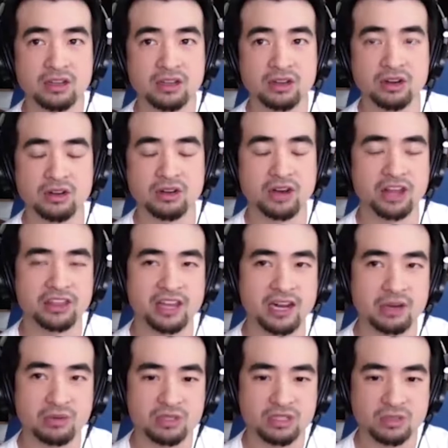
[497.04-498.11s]
not that I
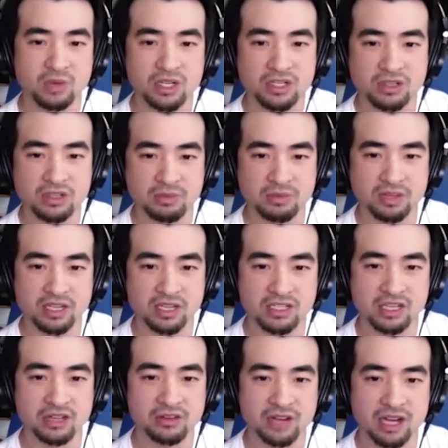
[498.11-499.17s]
would switch to playing a
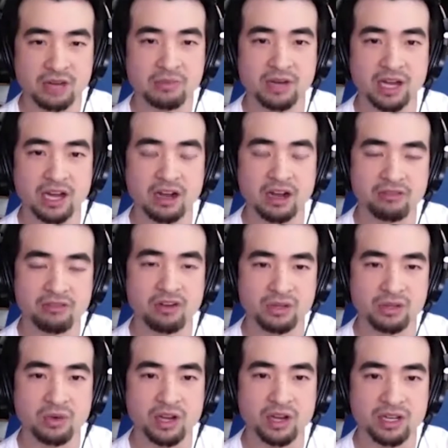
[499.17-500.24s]
cello now, but I've
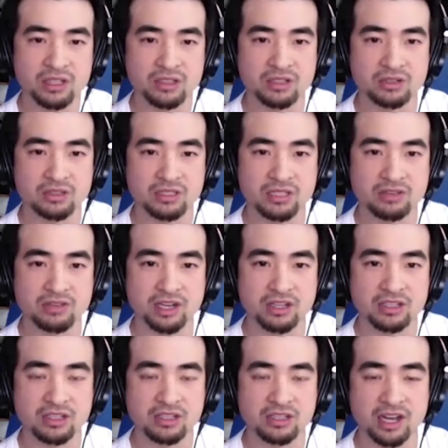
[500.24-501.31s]
always wanted to see if I
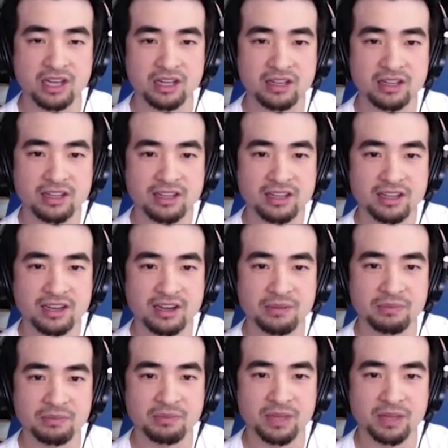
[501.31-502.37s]
could try it.
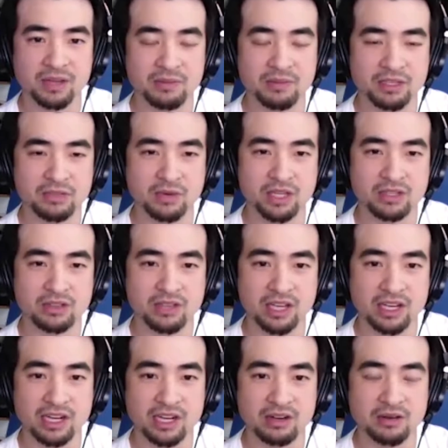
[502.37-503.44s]
And it's way too
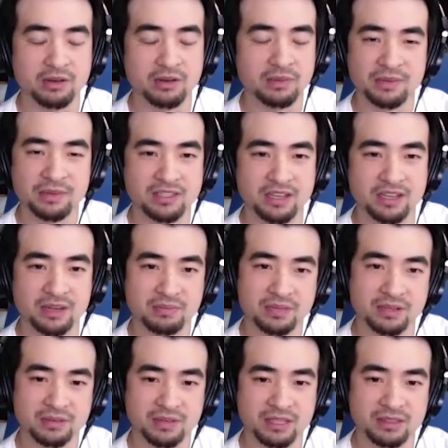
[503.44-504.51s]
late now. Maybe it's not,
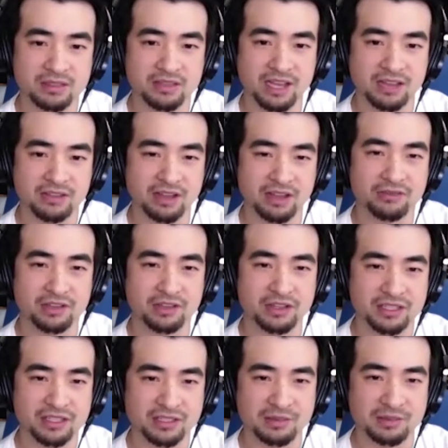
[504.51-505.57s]
but I feel
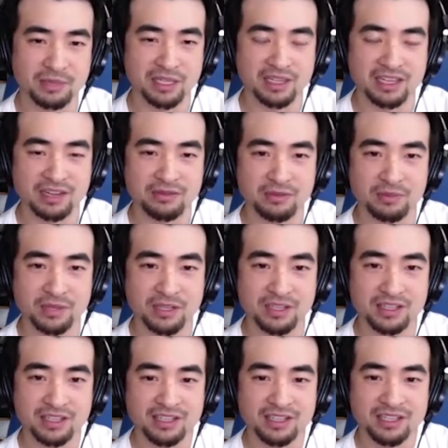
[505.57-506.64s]
it's a bit late for me
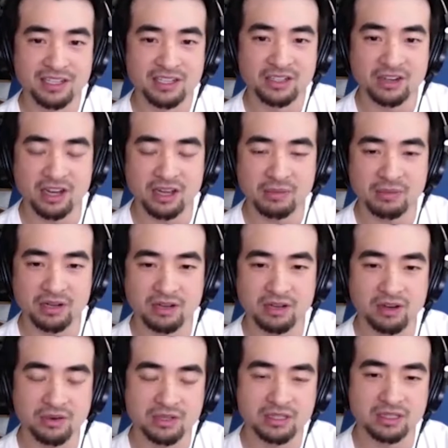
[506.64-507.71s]
to try it, but I've
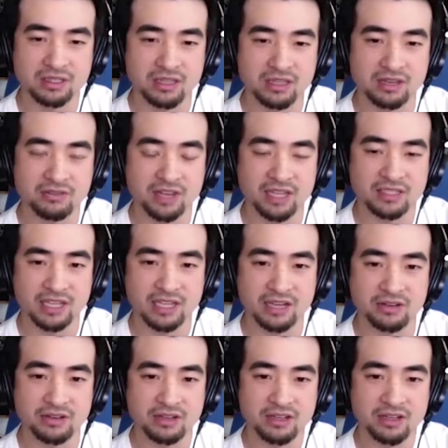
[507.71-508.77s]
always loved that
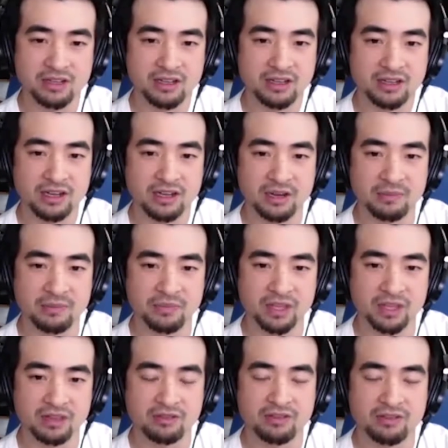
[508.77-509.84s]
sound.
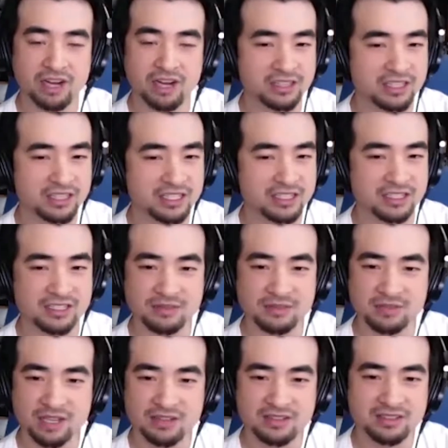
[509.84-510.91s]
And the violin is just
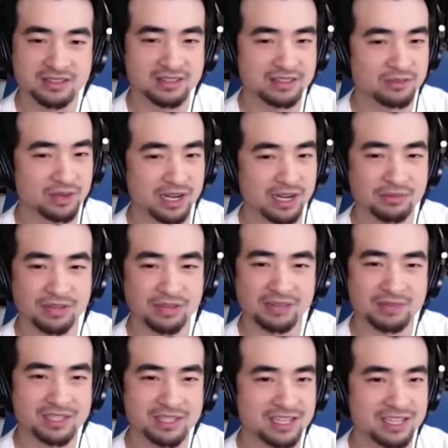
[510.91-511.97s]
sometimes when I play it
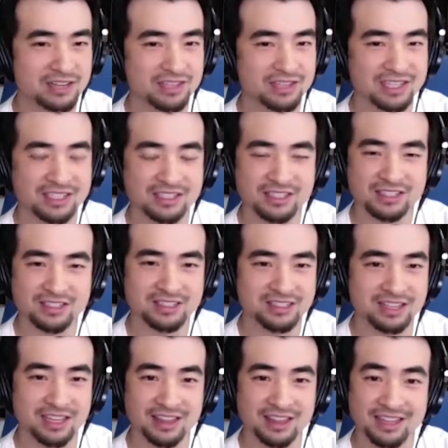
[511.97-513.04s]
myself, like it's just
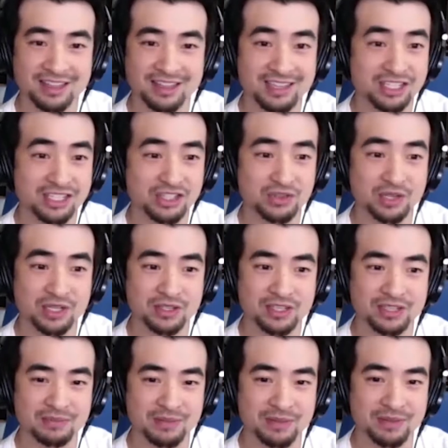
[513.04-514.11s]
that thing is shrill,
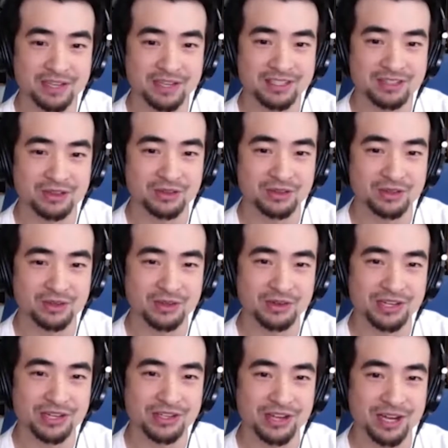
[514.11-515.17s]
and maybe I just don't do a
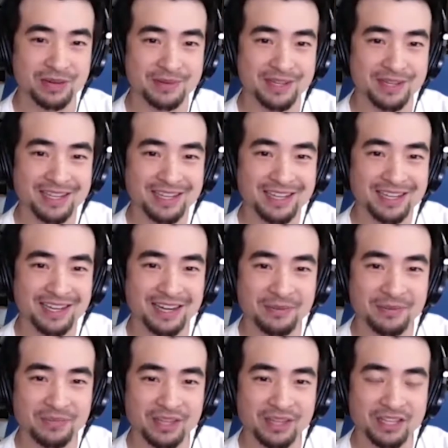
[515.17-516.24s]
great job.
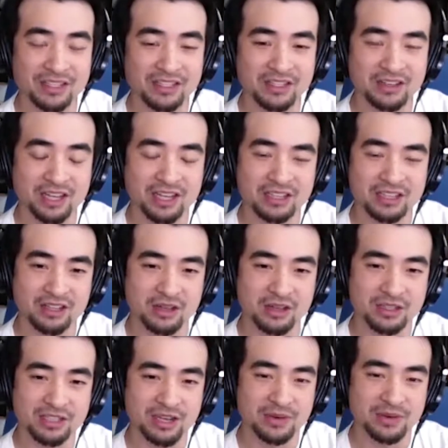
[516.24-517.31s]
And so, yeah, so
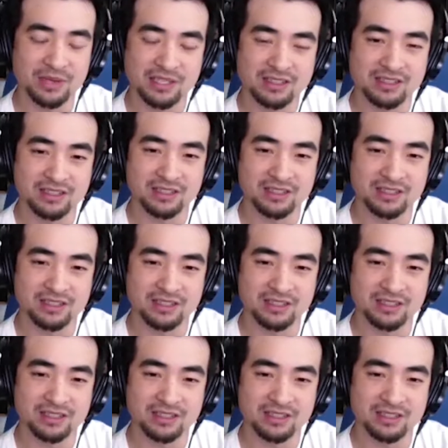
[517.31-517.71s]
it's always